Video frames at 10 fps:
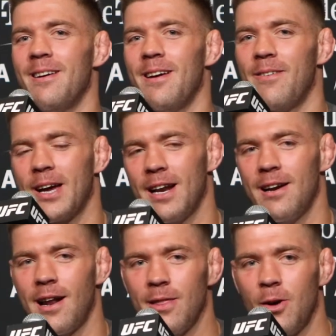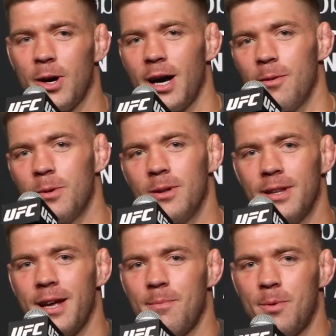if I get another knockout, will
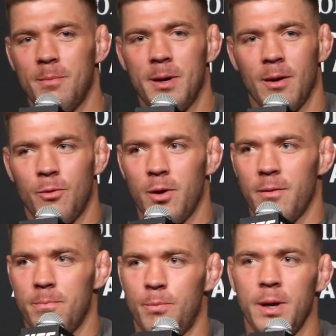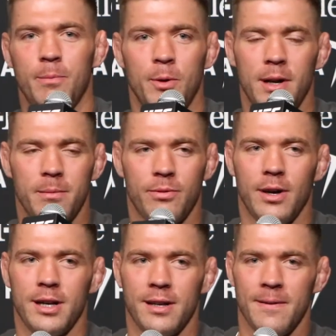they put me on for a prelim fight?